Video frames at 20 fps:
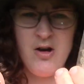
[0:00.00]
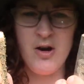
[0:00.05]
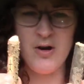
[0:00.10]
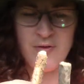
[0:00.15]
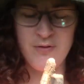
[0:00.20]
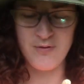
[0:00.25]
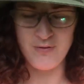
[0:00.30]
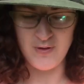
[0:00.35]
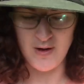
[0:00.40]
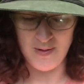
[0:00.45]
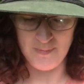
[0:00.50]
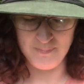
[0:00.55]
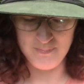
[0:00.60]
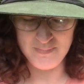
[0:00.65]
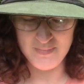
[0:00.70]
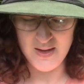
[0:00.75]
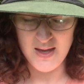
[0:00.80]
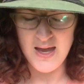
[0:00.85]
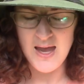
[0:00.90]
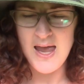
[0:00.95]
are
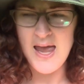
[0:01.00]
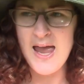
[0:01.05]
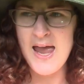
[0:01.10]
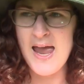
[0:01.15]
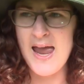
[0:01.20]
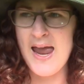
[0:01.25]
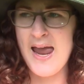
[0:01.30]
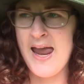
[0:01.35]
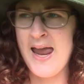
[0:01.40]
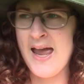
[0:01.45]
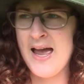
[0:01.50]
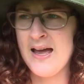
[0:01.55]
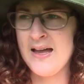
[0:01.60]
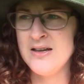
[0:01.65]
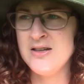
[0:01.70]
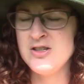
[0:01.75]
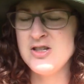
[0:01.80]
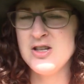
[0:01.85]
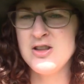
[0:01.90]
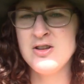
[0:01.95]
from,
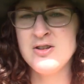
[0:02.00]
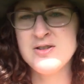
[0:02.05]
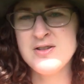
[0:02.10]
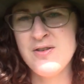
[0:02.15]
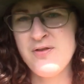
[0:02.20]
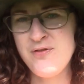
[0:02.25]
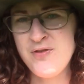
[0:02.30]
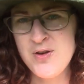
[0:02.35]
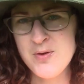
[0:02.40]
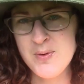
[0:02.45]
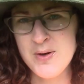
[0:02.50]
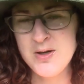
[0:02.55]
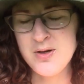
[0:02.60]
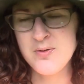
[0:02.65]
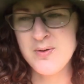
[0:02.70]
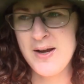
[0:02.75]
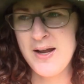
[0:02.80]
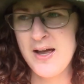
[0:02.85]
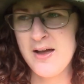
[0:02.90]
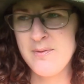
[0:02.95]
and there's a few I
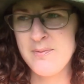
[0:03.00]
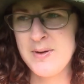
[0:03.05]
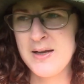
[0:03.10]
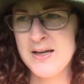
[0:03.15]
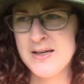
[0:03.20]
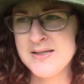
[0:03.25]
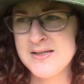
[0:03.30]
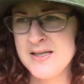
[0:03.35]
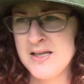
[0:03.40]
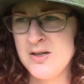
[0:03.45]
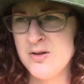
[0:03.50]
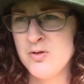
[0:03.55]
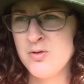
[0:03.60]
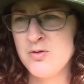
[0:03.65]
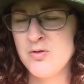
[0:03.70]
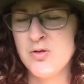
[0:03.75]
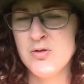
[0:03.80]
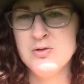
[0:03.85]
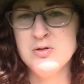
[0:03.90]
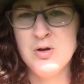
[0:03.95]
don't have because they don't
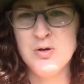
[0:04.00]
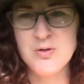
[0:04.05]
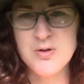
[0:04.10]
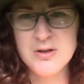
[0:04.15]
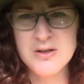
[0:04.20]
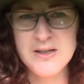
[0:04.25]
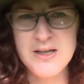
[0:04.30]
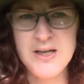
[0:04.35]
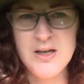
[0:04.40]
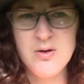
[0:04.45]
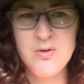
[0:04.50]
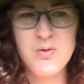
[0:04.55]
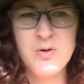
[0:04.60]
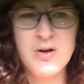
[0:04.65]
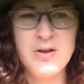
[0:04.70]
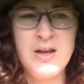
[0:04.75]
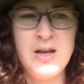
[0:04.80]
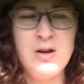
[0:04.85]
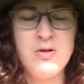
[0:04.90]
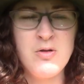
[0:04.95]
grow locally,
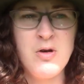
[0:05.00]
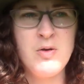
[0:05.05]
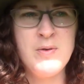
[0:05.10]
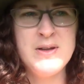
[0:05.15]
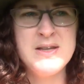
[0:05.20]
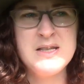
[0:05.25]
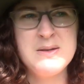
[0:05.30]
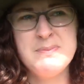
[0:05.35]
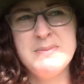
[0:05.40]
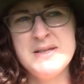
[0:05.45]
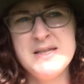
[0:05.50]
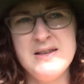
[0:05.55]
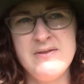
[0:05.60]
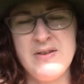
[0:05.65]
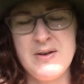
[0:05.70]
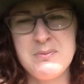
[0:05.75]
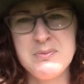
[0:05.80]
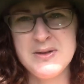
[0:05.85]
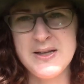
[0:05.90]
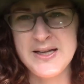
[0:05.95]
or they grow in
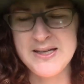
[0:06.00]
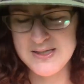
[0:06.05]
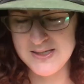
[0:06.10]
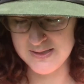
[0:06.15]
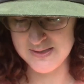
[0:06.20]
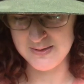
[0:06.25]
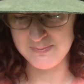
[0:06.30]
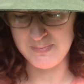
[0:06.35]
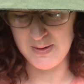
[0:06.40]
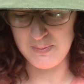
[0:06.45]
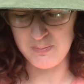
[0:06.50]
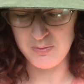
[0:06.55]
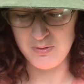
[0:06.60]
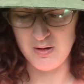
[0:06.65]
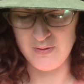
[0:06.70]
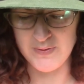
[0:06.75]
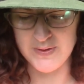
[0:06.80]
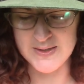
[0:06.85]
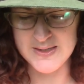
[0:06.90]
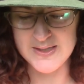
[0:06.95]
specific places in my
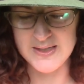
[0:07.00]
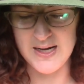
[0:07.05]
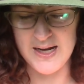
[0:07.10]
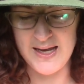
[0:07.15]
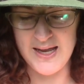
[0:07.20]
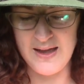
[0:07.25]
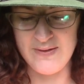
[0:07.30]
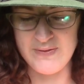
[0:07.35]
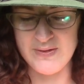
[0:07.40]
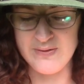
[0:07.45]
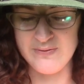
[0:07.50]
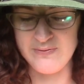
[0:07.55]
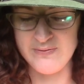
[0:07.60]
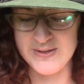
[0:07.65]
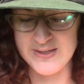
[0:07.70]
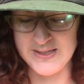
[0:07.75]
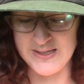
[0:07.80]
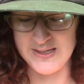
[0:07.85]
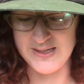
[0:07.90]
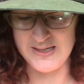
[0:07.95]
province that I haven't
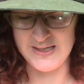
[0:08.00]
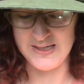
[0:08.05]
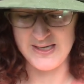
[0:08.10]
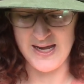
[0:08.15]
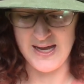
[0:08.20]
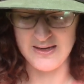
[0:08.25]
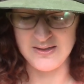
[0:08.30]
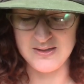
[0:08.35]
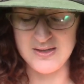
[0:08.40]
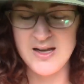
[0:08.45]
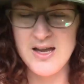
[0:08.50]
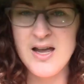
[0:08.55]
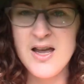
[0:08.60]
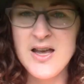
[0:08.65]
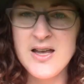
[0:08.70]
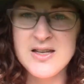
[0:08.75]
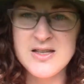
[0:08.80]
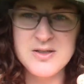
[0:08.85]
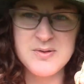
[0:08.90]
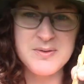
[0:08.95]
visited yet.
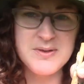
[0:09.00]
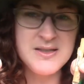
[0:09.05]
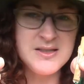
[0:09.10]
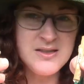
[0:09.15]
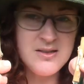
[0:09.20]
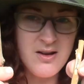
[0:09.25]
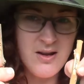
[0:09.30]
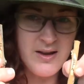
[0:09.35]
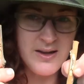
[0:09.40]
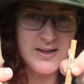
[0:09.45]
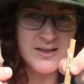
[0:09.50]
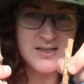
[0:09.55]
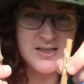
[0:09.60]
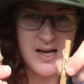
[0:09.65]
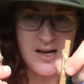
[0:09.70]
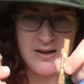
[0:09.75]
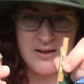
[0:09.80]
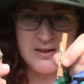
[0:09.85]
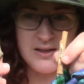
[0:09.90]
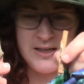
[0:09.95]
So it's not
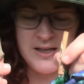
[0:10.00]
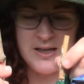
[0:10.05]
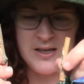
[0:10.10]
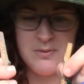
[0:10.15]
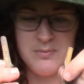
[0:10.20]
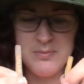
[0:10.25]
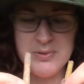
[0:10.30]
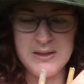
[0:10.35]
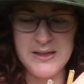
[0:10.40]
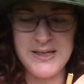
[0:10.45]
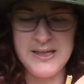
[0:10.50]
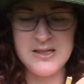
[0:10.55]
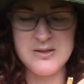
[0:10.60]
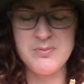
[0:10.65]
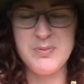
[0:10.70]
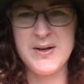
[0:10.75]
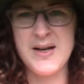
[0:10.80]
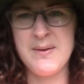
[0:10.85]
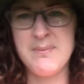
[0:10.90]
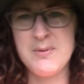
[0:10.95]
entirely complete,
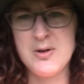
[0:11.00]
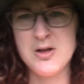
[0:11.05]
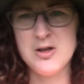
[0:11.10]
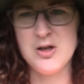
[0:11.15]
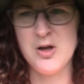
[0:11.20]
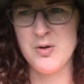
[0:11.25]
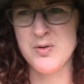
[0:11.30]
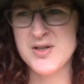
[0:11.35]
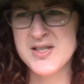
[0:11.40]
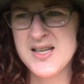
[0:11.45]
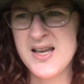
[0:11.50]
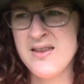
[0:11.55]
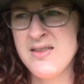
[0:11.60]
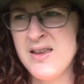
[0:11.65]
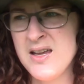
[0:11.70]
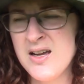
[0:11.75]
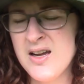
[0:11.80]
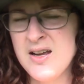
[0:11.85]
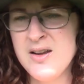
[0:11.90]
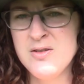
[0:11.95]
but I'm close. I
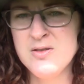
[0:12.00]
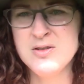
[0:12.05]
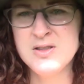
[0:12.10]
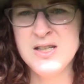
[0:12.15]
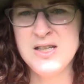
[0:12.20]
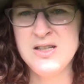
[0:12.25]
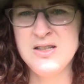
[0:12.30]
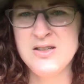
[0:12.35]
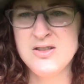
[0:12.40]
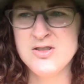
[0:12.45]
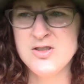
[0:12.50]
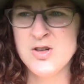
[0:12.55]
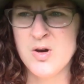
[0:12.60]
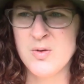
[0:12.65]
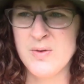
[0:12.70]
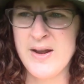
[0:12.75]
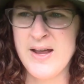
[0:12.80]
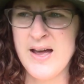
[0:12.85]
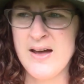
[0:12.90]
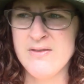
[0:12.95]
think I only
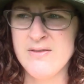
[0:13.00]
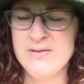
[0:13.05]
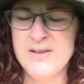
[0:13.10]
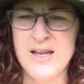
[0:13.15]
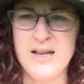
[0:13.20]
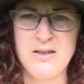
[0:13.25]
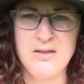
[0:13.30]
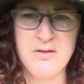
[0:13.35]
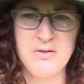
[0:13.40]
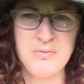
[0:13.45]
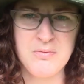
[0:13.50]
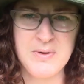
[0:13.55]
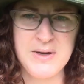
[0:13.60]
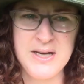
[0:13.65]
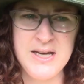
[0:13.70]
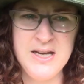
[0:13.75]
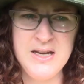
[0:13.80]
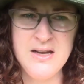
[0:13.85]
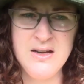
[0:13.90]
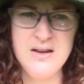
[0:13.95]
don't have like
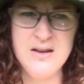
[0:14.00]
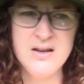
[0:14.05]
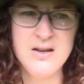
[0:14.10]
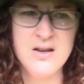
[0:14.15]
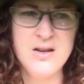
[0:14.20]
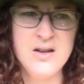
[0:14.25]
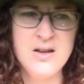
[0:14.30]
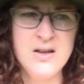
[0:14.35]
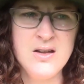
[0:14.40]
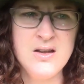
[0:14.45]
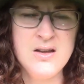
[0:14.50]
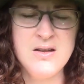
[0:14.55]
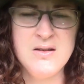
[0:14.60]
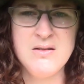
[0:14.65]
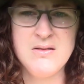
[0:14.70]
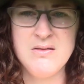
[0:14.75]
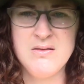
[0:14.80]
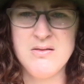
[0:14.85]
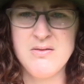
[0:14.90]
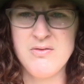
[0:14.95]

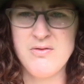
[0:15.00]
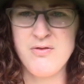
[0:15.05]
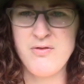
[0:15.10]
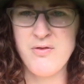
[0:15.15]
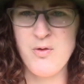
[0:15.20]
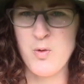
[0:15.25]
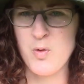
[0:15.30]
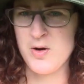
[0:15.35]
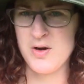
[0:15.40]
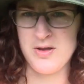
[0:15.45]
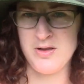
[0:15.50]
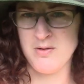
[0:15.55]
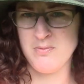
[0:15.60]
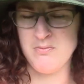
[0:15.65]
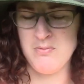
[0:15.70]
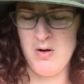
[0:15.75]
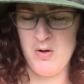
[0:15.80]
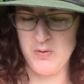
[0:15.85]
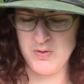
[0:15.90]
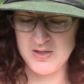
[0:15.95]
four at the
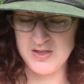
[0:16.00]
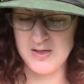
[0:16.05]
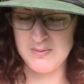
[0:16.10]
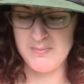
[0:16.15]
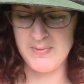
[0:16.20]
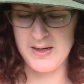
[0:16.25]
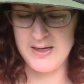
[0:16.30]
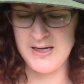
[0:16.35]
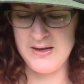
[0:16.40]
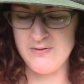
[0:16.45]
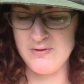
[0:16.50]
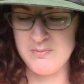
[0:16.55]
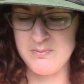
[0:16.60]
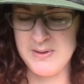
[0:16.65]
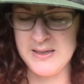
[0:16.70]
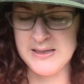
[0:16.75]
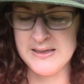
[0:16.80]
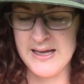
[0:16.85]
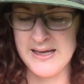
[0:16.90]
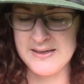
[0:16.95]
most. It might even
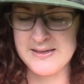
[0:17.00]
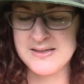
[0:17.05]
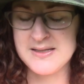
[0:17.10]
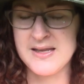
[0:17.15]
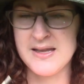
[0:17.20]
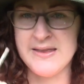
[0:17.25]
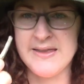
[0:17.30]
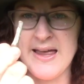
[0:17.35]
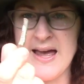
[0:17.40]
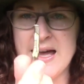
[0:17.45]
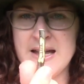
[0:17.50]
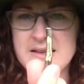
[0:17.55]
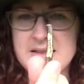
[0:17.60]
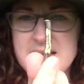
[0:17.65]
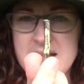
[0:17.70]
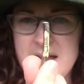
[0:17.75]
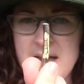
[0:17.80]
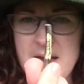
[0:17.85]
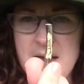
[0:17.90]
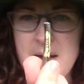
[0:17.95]
be less than that.
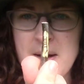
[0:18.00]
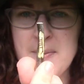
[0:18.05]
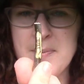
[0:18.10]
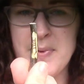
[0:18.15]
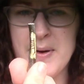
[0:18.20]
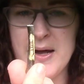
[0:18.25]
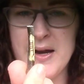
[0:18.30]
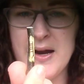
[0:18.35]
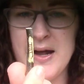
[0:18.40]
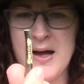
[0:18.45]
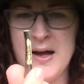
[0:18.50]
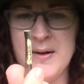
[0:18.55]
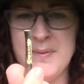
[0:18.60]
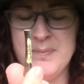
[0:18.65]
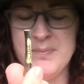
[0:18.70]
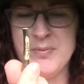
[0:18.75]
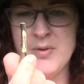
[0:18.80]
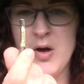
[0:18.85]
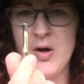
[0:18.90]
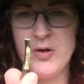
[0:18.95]
But
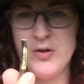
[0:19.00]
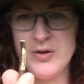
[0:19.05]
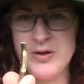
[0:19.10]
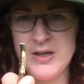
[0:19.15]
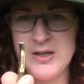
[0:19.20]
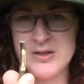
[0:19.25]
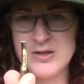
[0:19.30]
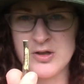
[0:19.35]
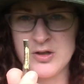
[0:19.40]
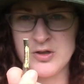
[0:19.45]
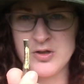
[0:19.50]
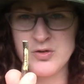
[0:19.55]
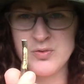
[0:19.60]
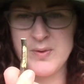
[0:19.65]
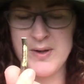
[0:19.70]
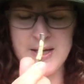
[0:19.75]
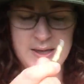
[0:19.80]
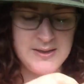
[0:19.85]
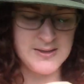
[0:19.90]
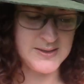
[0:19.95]
all of these are
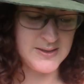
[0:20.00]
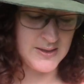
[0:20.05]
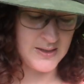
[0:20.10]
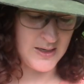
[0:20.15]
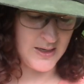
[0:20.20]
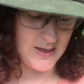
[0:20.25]
twigs that